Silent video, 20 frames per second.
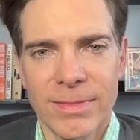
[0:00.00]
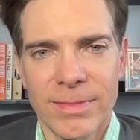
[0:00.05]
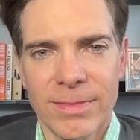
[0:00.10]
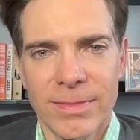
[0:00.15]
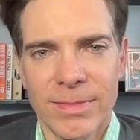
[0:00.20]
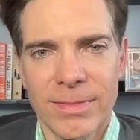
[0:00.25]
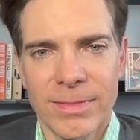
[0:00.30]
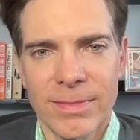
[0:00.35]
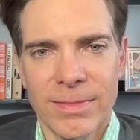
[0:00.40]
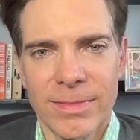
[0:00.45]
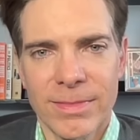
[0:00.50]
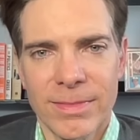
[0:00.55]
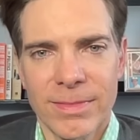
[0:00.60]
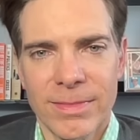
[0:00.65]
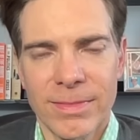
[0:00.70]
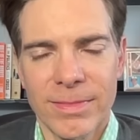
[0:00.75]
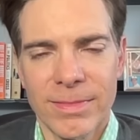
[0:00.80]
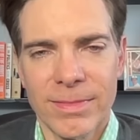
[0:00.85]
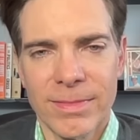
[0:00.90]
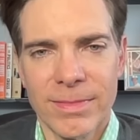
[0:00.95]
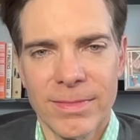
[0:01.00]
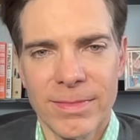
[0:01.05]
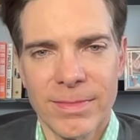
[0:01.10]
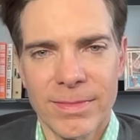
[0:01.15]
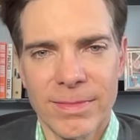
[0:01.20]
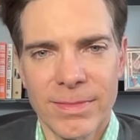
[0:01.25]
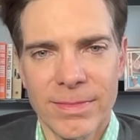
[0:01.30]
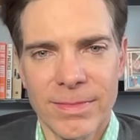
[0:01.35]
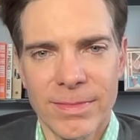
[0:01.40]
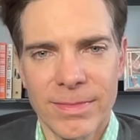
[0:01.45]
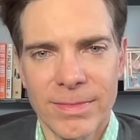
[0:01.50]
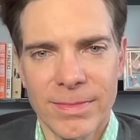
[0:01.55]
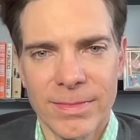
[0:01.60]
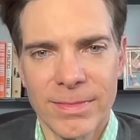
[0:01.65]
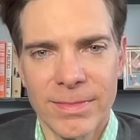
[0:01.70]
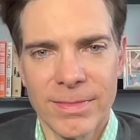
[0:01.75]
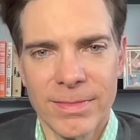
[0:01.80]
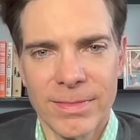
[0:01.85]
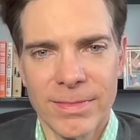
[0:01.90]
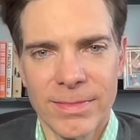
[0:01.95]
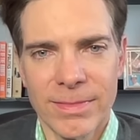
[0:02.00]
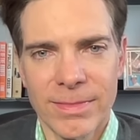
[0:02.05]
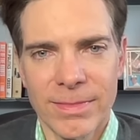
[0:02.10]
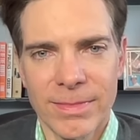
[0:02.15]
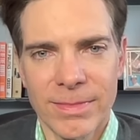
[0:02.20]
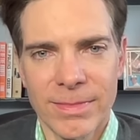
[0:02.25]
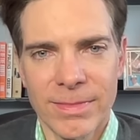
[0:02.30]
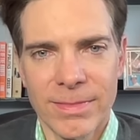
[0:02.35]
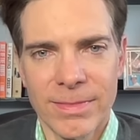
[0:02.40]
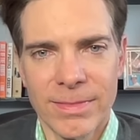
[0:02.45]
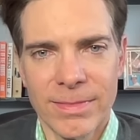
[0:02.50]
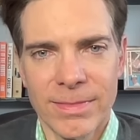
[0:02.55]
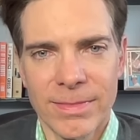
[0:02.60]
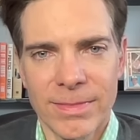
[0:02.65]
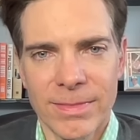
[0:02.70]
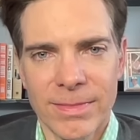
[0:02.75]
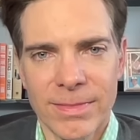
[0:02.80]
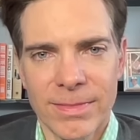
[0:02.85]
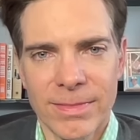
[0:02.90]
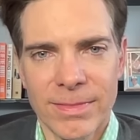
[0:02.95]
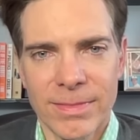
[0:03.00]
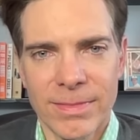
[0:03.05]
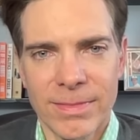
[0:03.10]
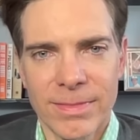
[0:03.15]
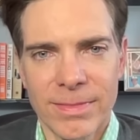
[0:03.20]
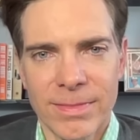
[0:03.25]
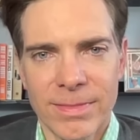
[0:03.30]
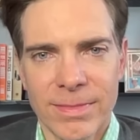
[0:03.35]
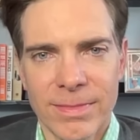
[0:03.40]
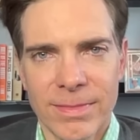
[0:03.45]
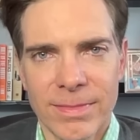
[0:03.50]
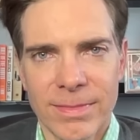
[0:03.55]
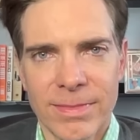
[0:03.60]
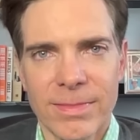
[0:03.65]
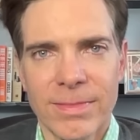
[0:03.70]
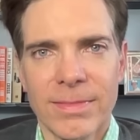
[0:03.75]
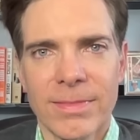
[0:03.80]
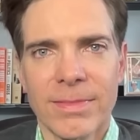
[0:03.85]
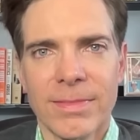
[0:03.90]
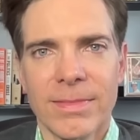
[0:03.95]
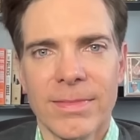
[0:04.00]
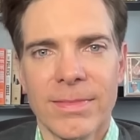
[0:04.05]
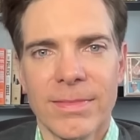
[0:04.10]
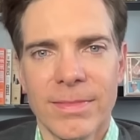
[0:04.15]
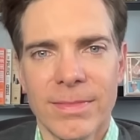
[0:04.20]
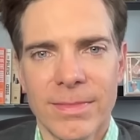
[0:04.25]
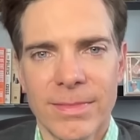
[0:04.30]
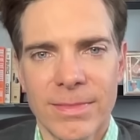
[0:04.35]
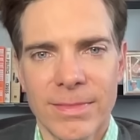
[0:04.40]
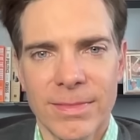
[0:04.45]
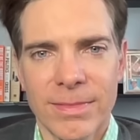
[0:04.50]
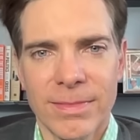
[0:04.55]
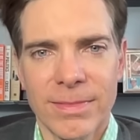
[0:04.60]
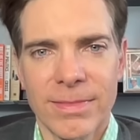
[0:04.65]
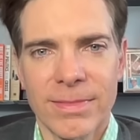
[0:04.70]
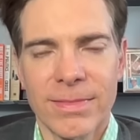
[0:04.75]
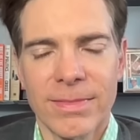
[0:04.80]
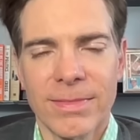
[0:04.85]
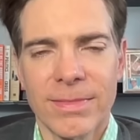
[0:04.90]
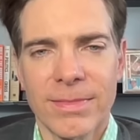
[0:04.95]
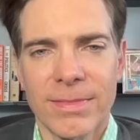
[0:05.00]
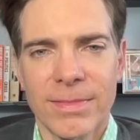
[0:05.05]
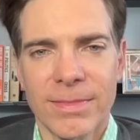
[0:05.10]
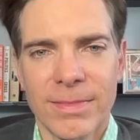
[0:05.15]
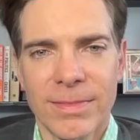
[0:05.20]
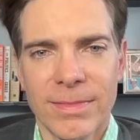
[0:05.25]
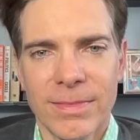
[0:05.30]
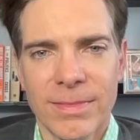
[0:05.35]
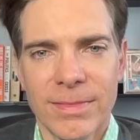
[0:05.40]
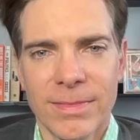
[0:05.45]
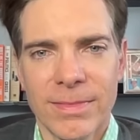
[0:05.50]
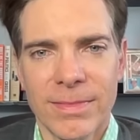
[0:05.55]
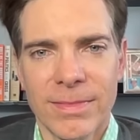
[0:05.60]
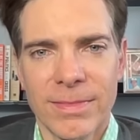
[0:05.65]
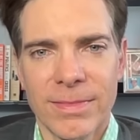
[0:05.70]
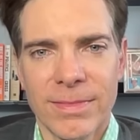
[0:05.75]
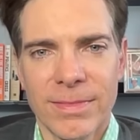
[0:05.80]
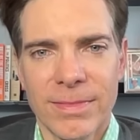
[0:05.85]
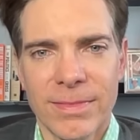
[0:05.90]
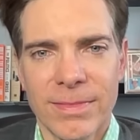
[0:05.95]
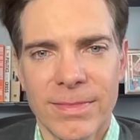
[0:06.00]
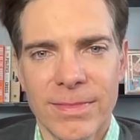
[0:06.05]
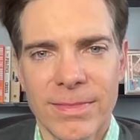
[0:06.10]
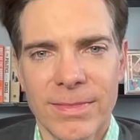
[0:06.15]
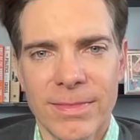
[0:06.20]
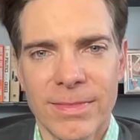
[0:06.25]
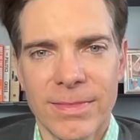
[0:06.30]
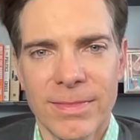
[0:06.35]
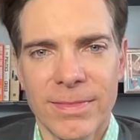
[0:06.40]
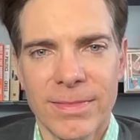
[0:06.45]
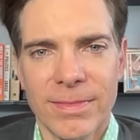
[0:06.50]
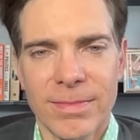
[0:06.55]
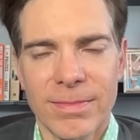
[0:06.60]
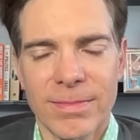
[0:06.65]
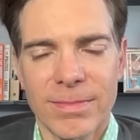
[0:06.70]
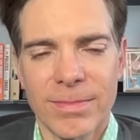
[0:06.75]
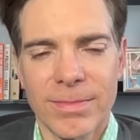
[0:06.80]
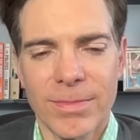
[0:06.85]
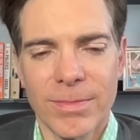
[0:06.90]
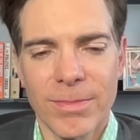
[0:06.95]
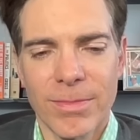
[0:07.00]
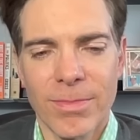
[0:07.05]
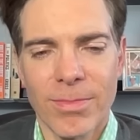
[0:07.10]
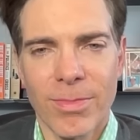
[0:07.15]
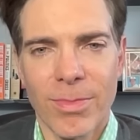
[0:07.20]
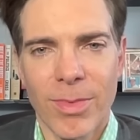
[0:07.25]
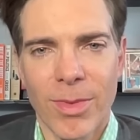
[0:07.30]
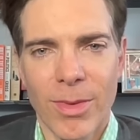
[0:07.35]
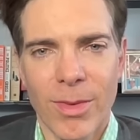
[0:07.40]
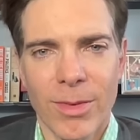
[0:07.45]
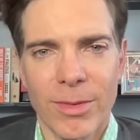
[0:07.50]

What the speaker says: This person isn't speaking.